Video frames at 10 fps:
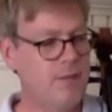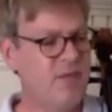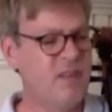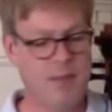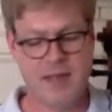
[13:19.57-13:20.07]

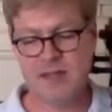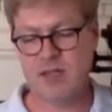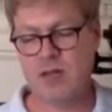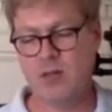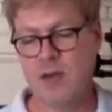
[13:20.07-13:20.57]
Definitely pay
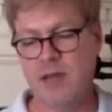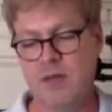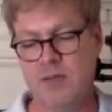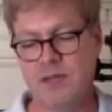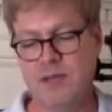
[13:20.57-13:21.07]
attention to the weight.
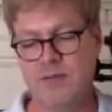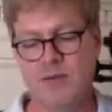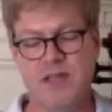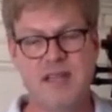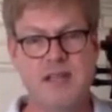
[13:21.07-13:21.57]
Usually if
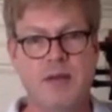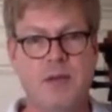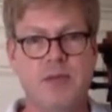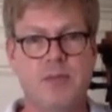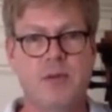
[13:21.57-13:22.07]
you're testing a
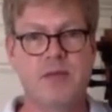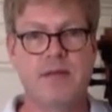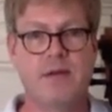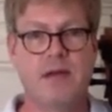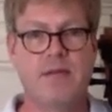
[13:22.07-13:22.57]
bunch of bows
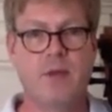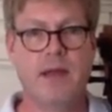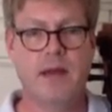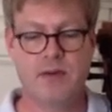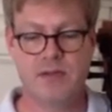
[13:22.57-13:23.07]
out, they'll have the
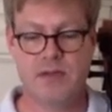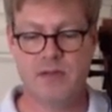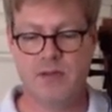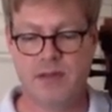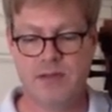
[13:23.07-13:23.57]
weight here so
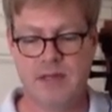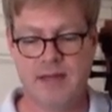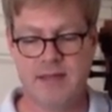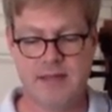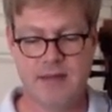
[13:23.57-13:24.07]
that you can
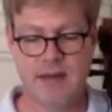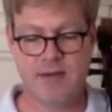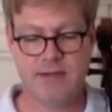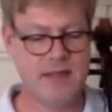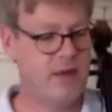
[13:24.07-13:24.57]
kind of test it
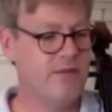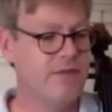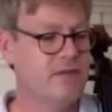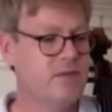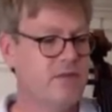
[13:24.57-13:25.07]
out and see how it
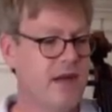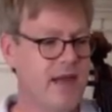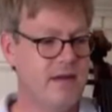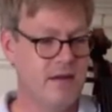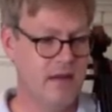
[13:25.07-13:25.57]
feels with your
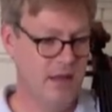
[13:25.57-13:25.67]
hand.